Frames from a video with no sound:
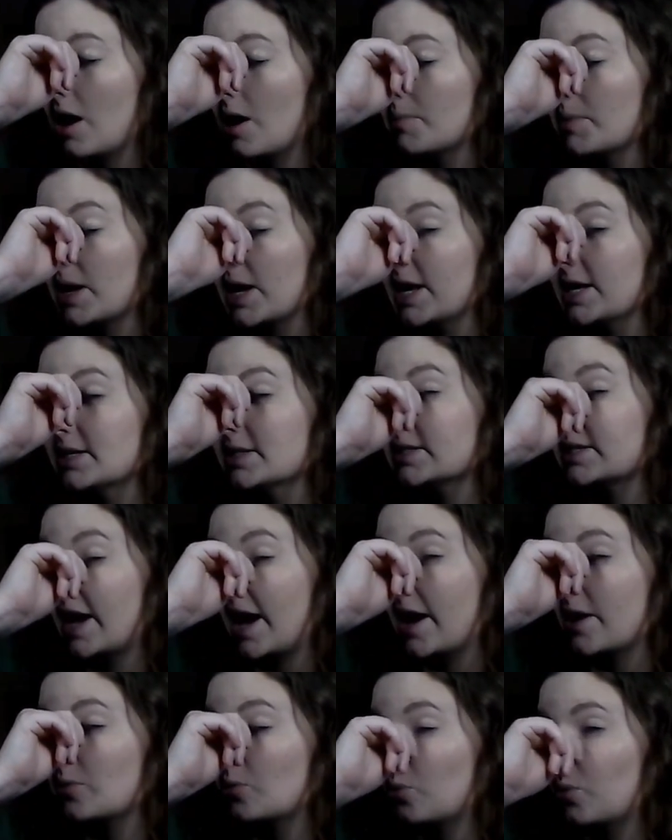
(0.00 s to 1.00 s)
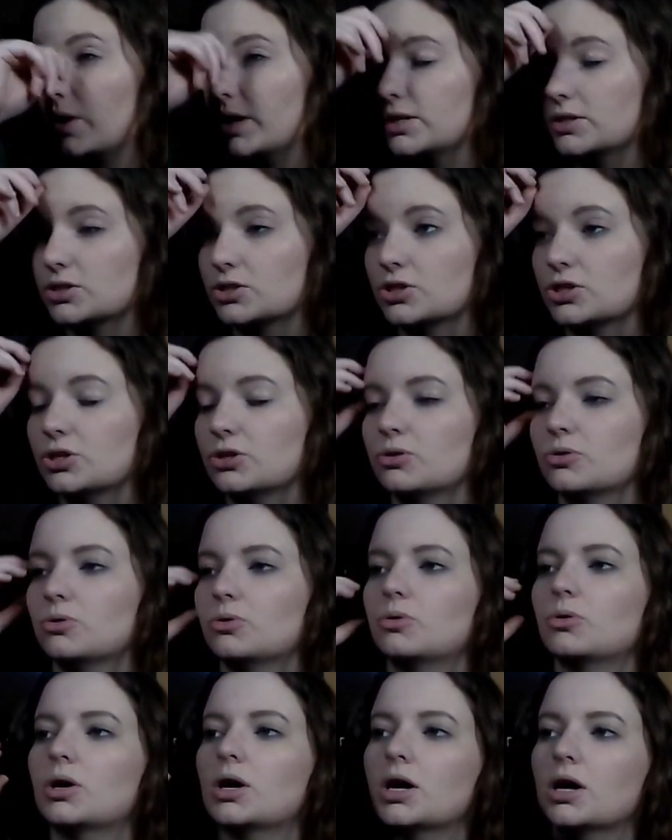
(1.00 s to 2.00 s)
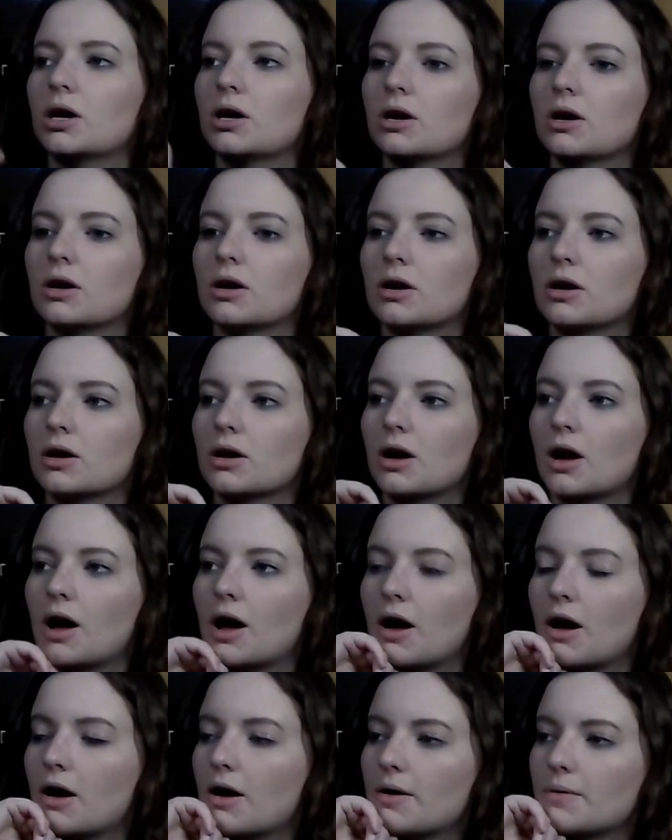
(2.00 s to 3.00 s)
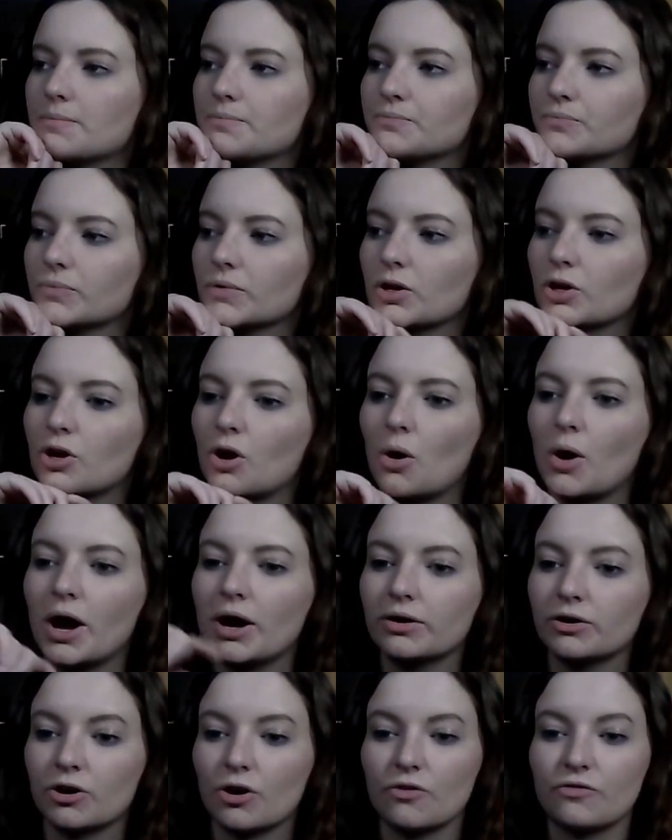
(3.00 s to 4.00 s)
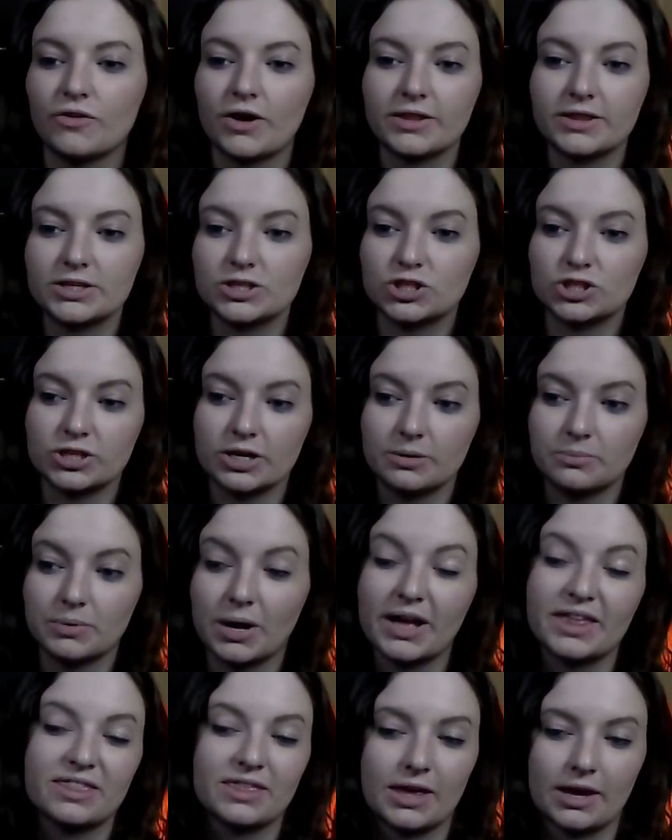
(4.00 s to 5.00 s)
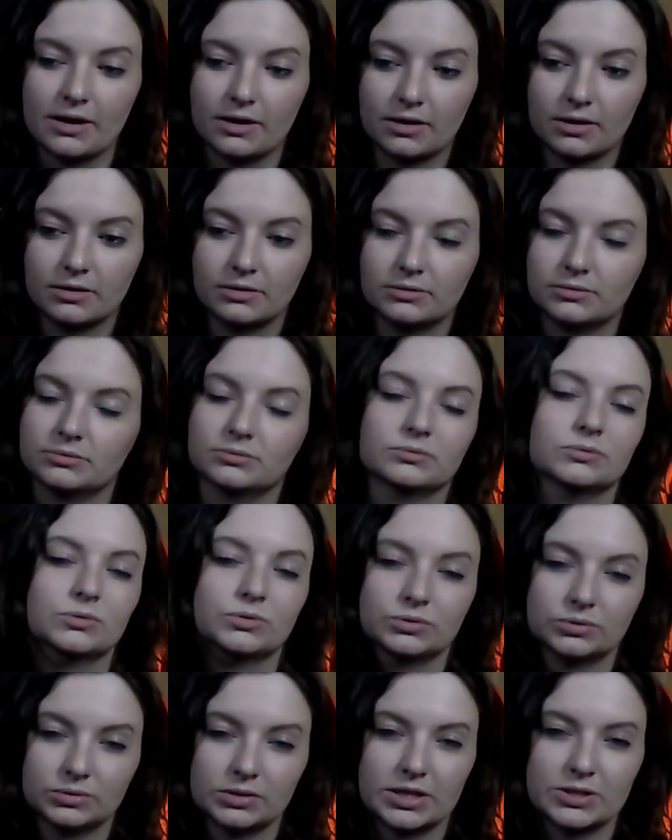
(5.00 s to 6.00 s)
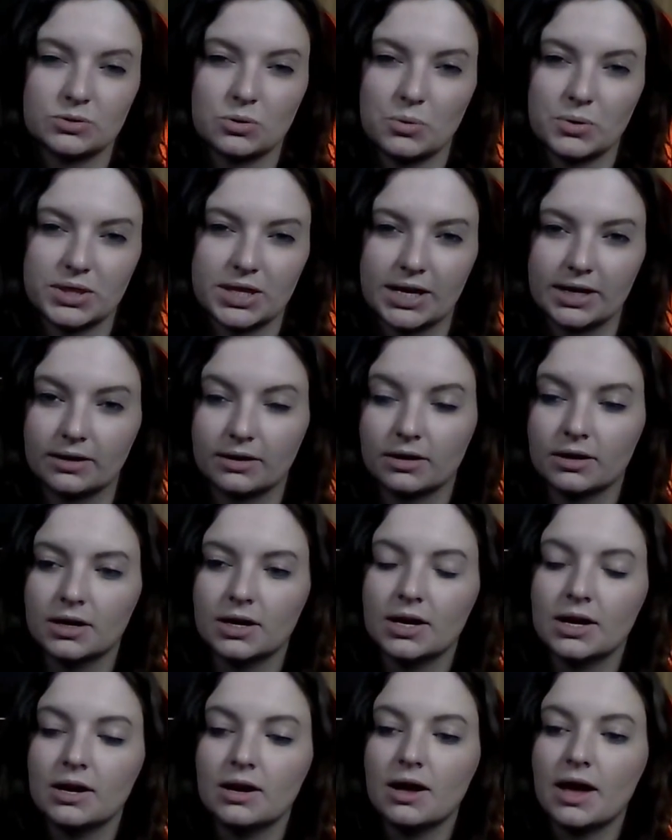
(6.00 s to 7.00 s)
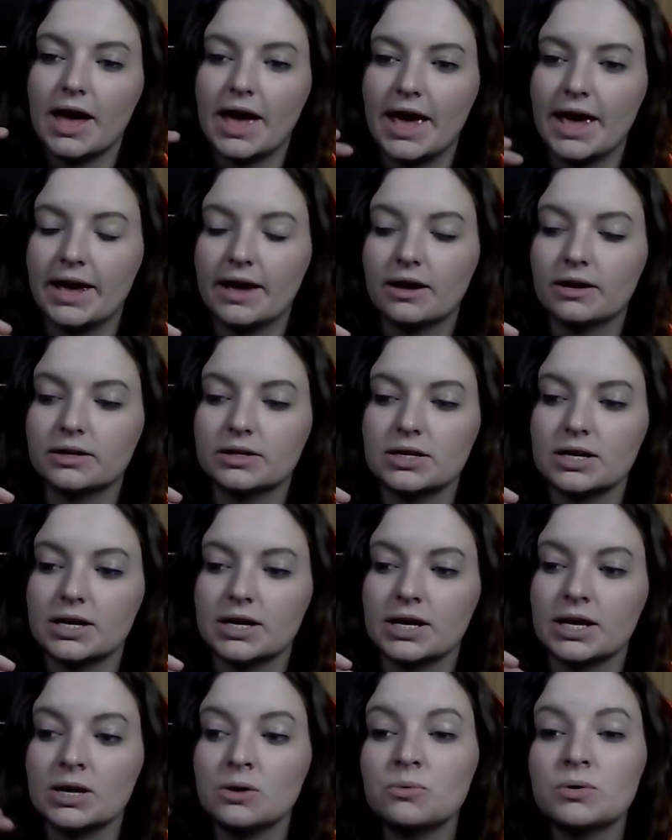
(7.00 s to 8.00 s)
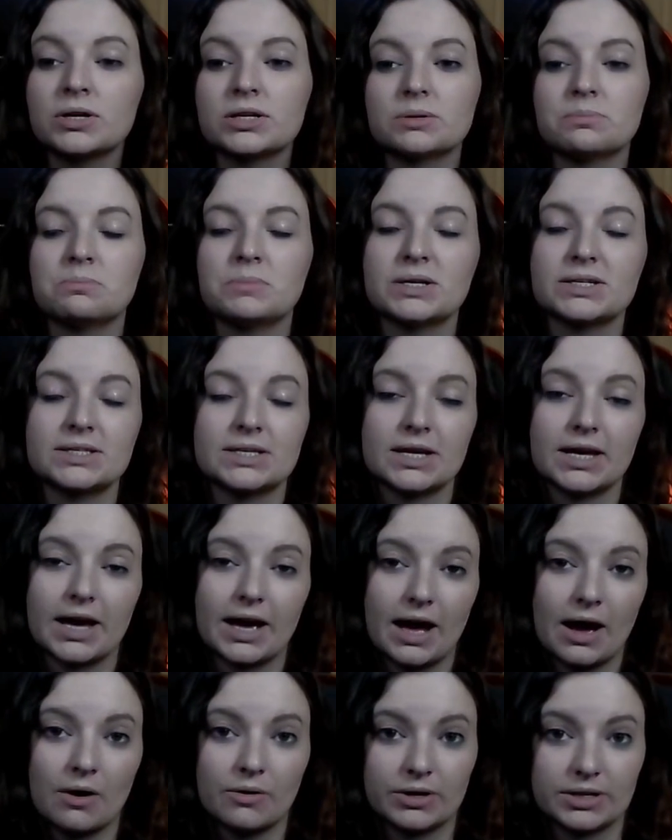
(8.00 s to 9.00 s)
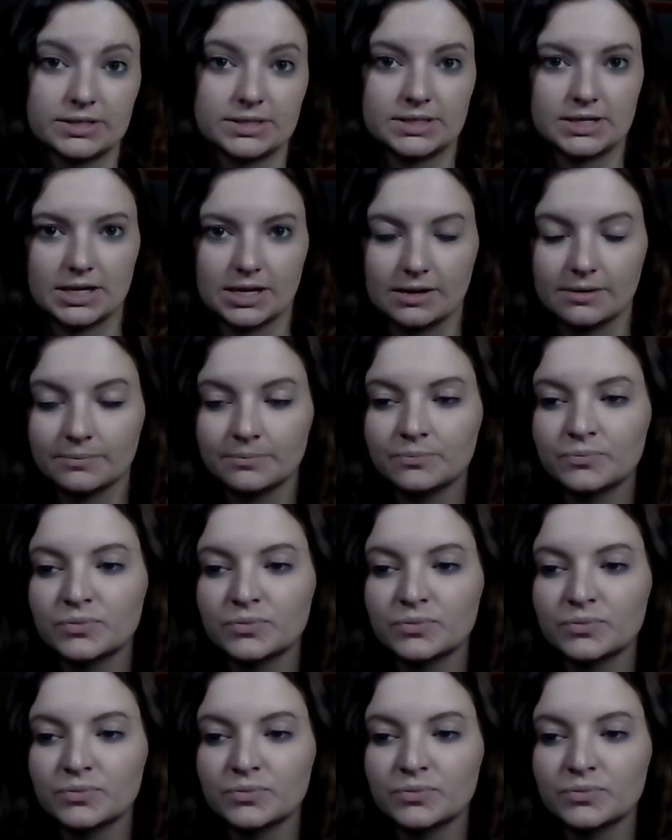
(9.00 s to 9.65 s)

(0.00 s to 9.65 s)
his dad went to go out and go find this ship, I think. That's what we think. And he went missing out at sea.